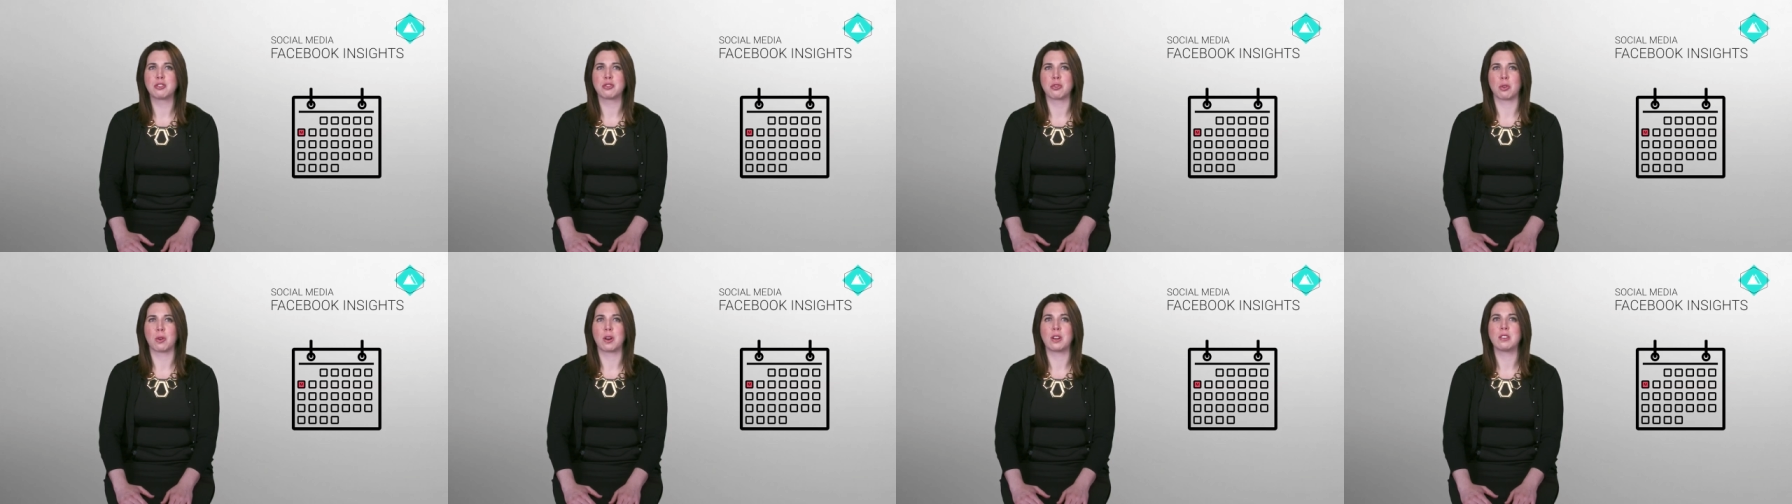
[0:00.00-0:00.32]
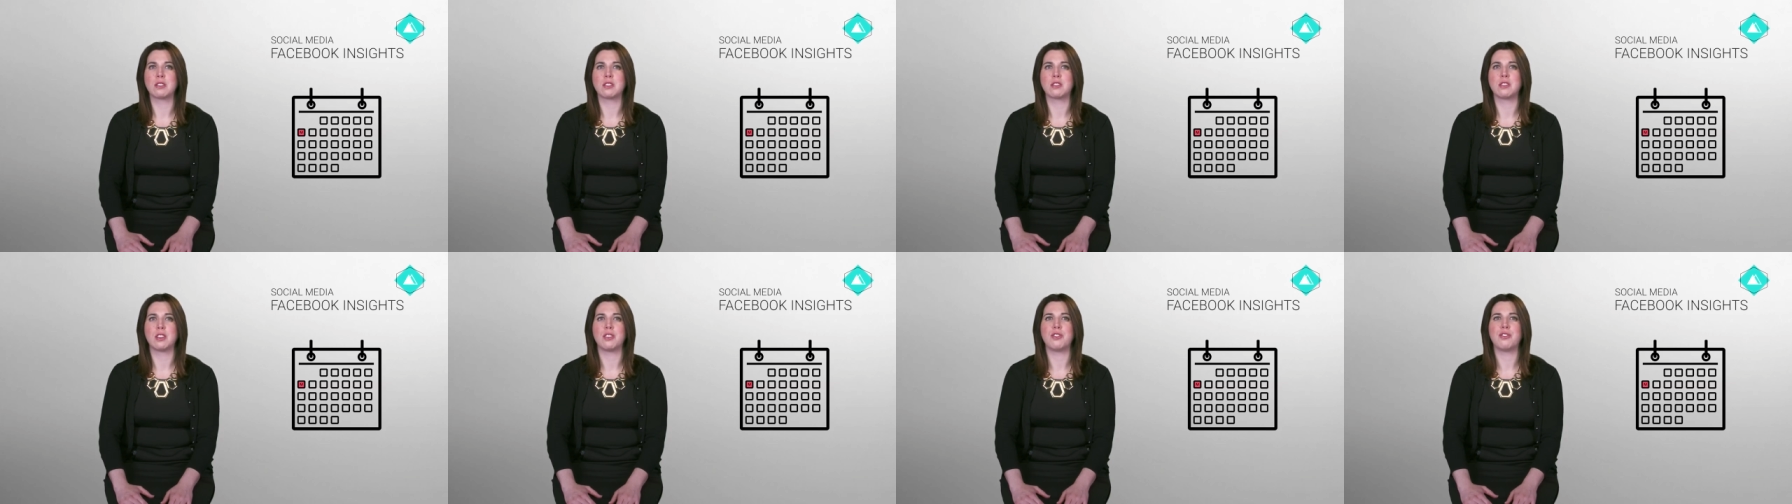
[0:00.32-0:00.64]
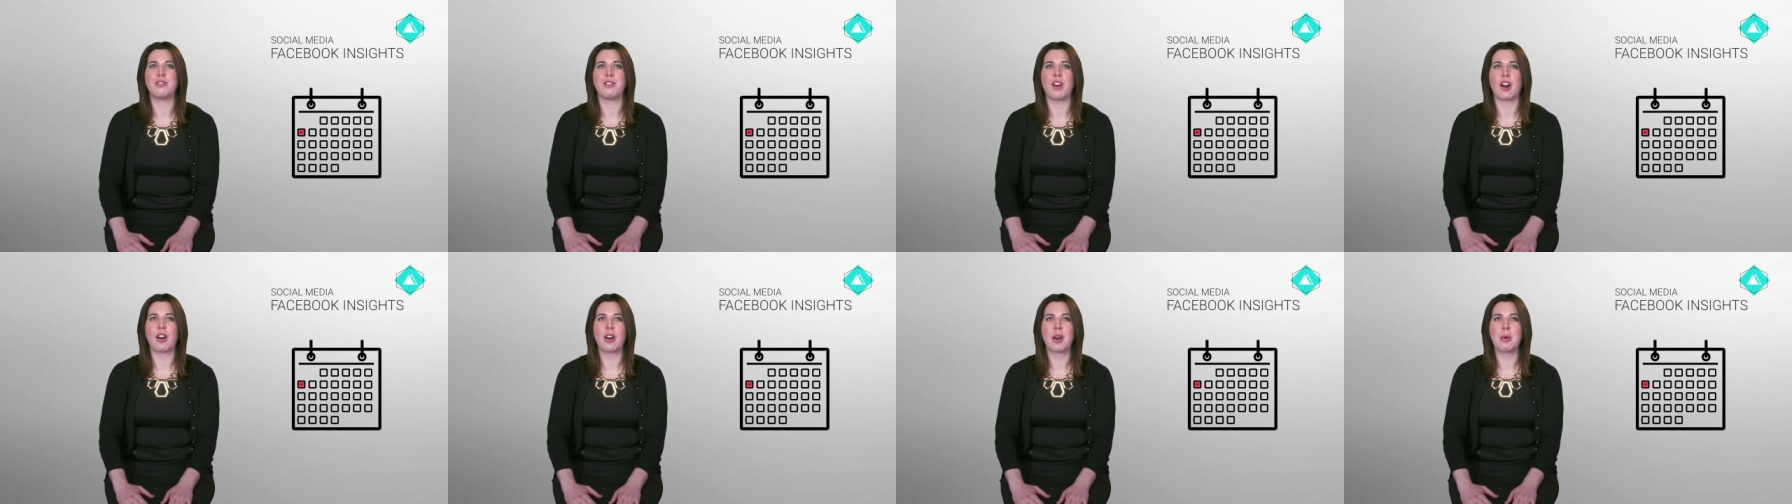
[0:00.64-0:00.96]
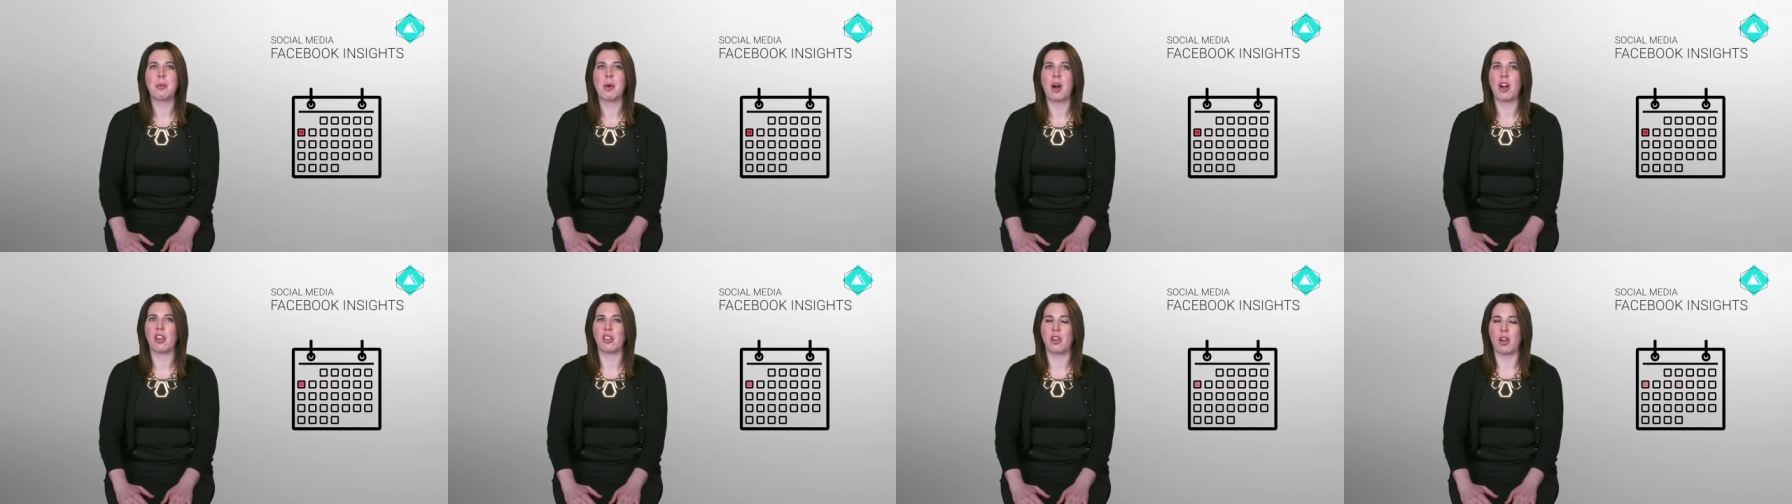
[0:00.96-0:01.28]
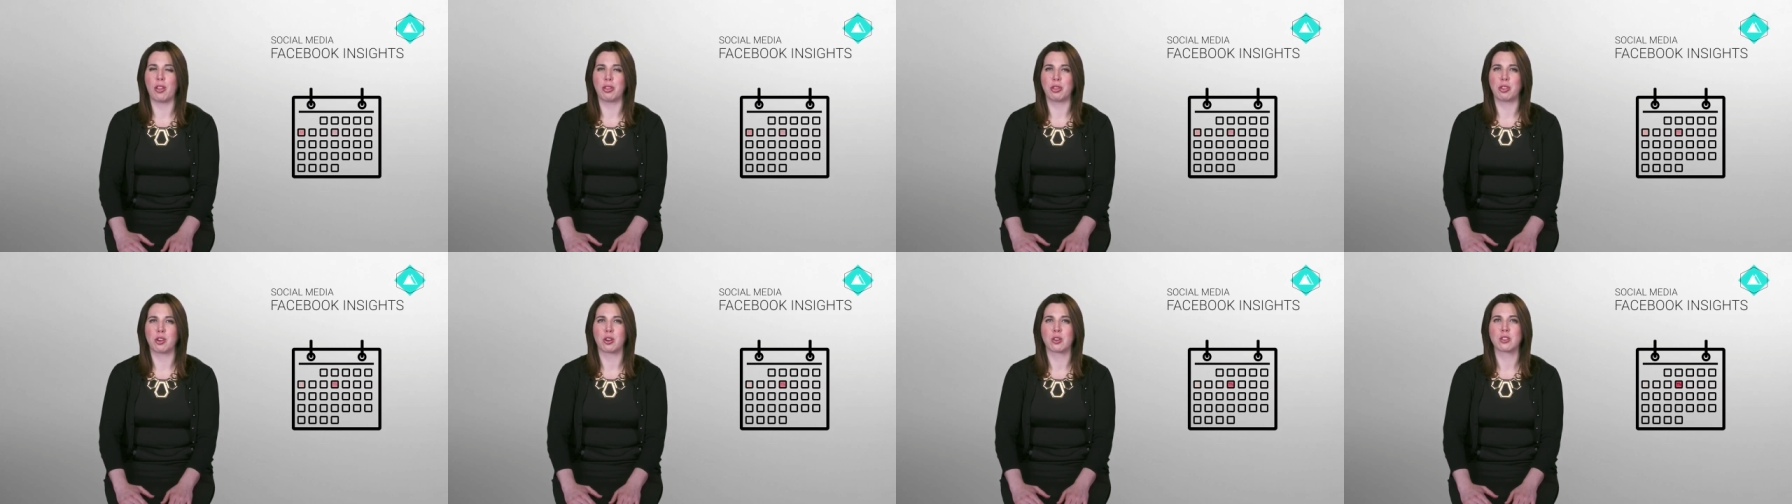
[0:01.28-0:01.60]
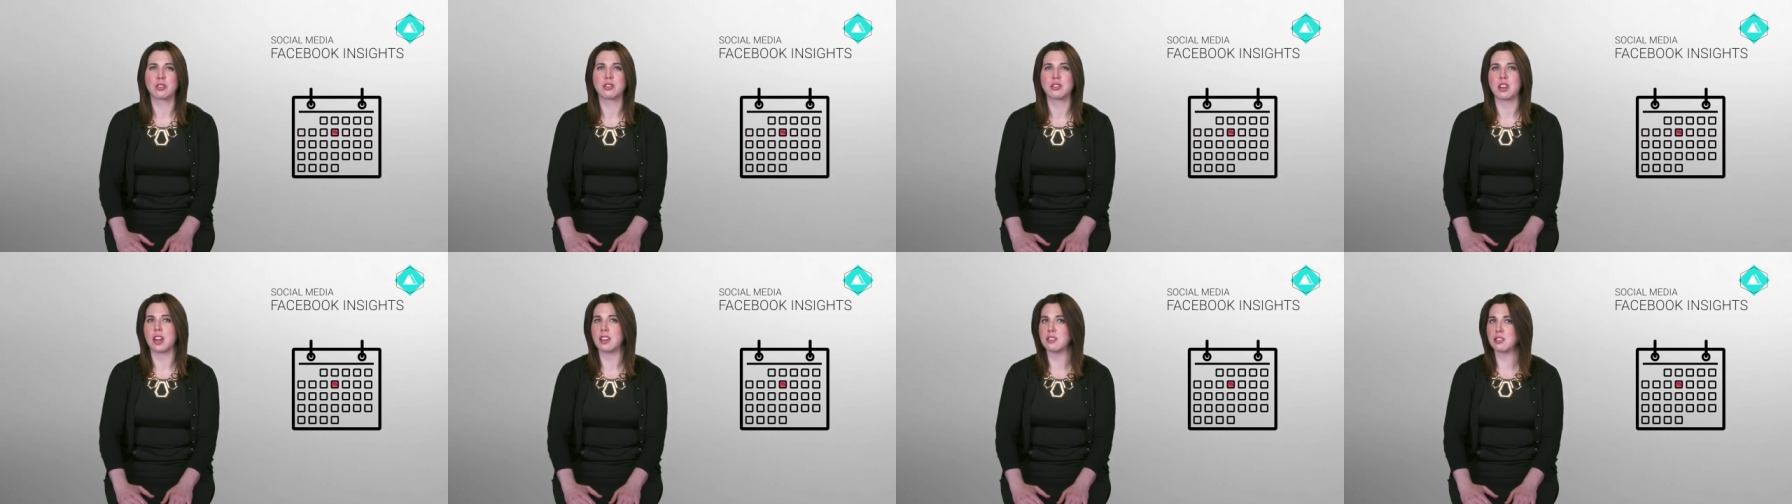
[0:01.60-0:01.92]
stories did very well on
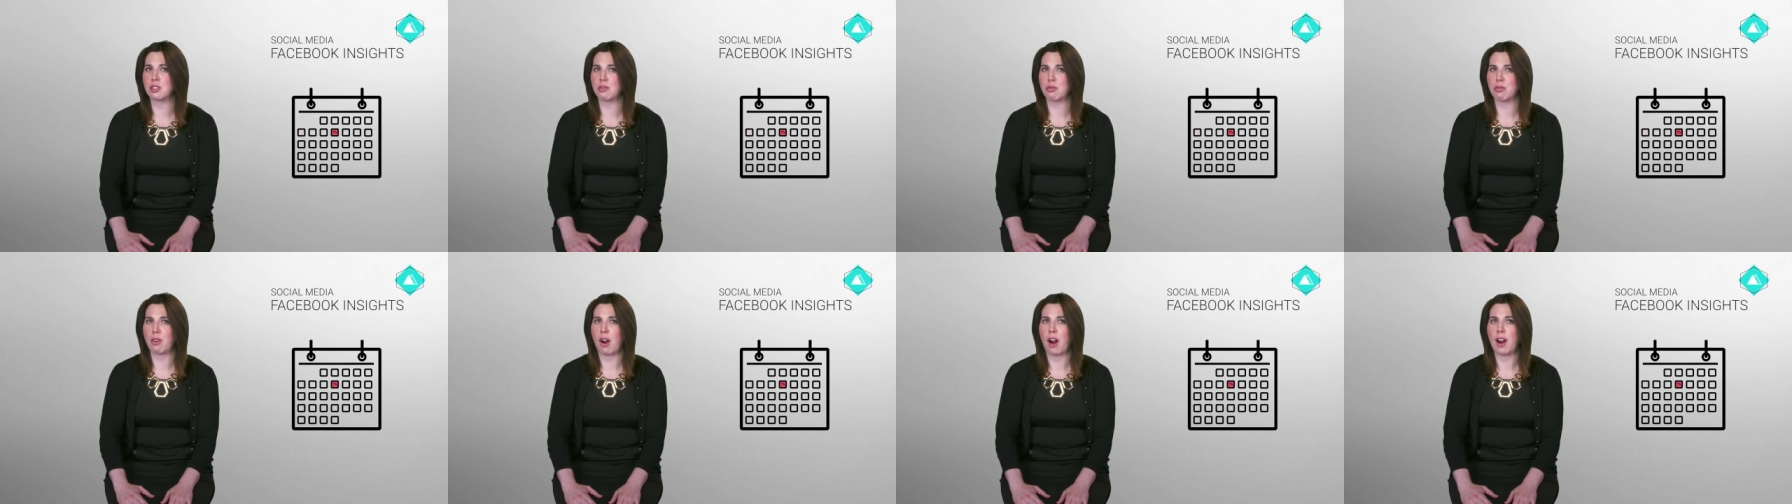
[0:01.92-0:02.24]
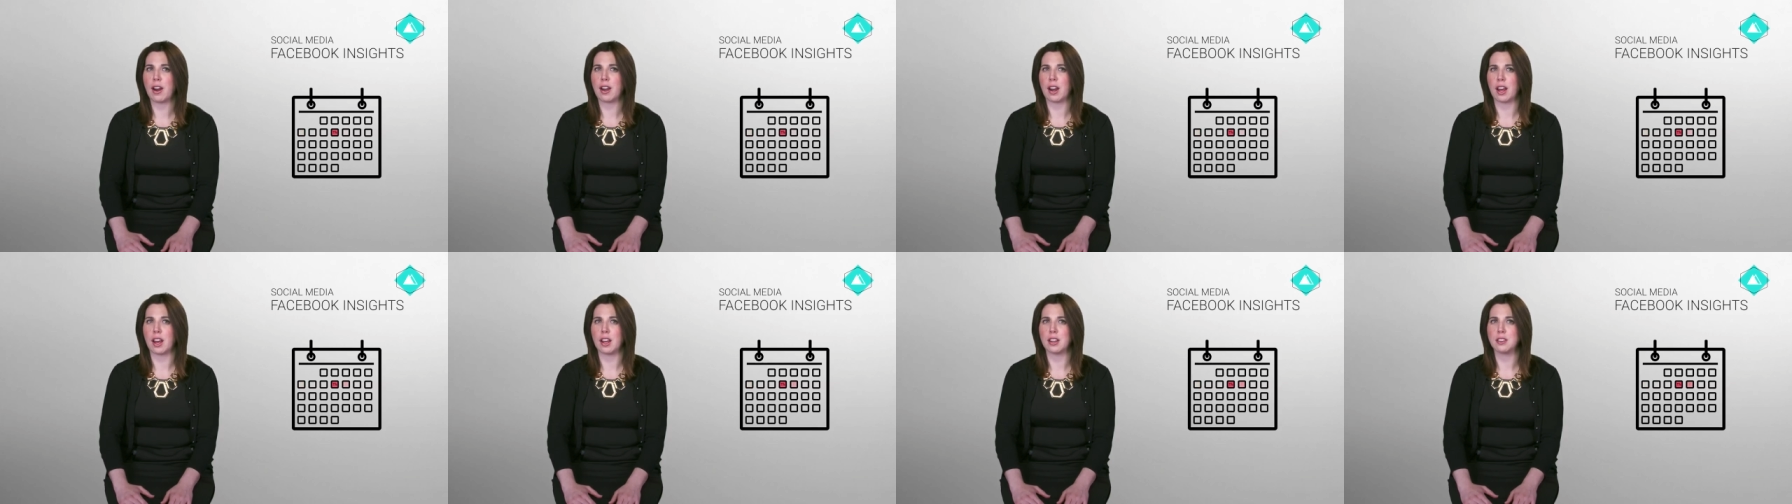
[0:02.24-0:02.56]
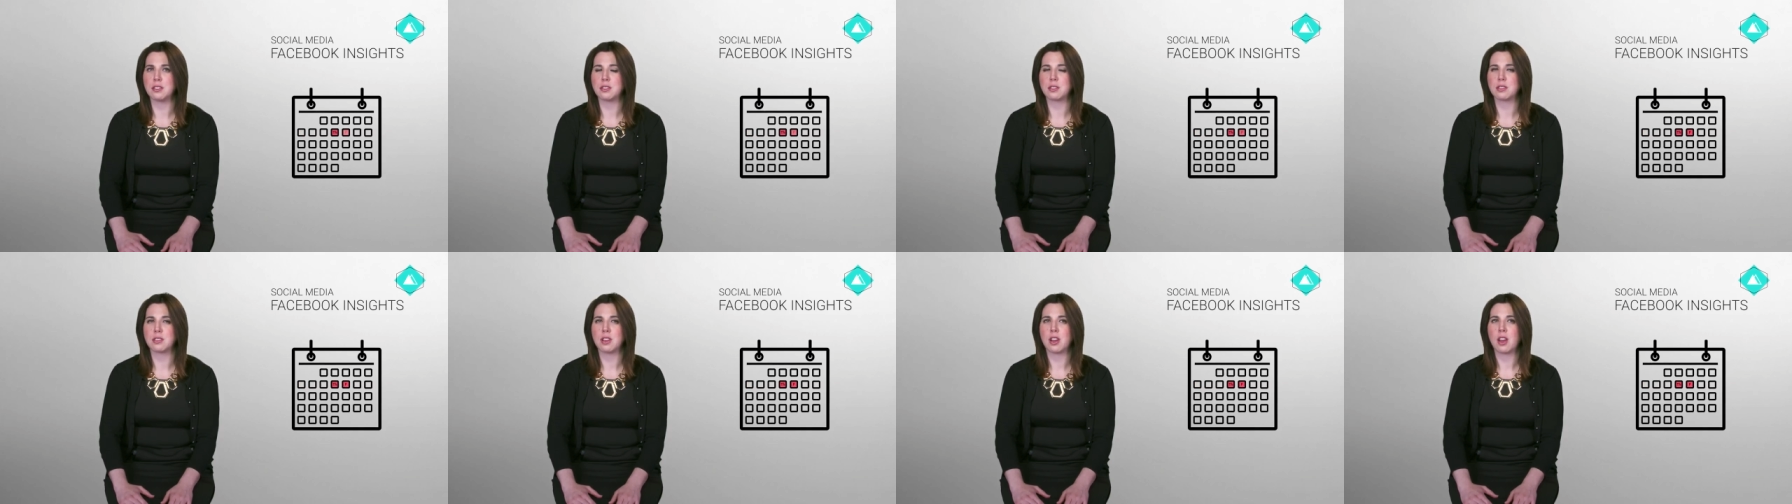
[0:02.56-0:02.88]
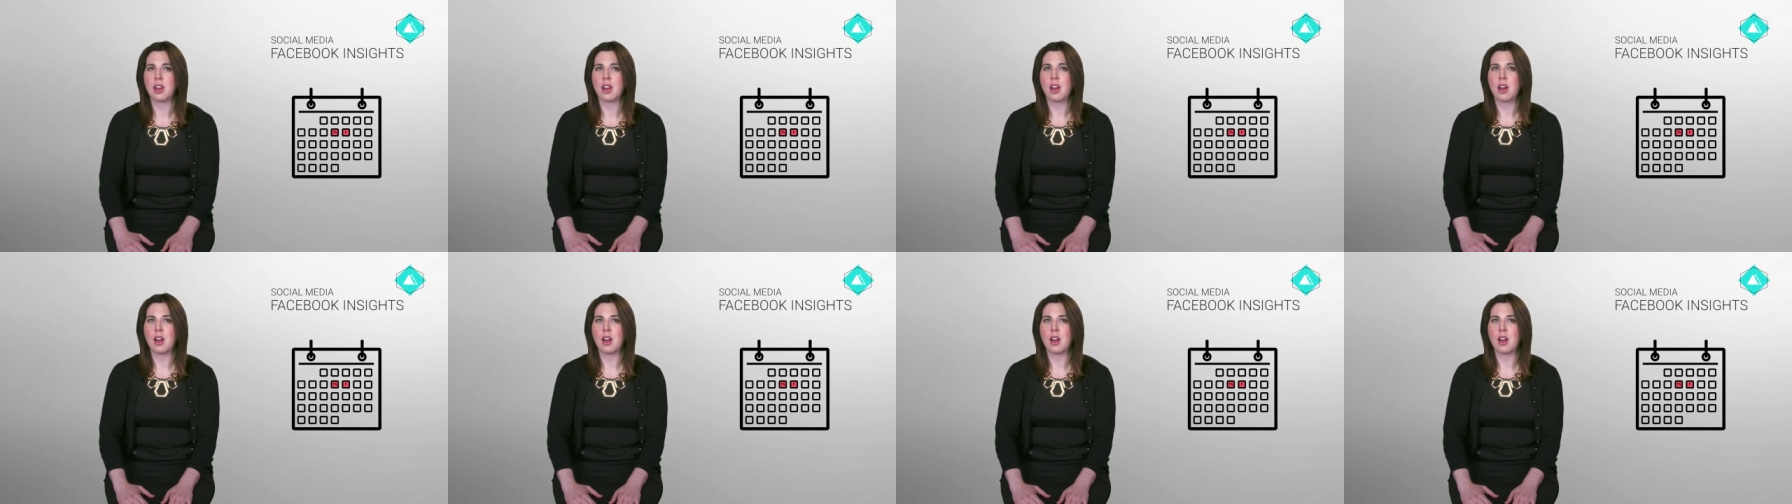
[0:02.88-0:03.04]
Thursdays and Fridays.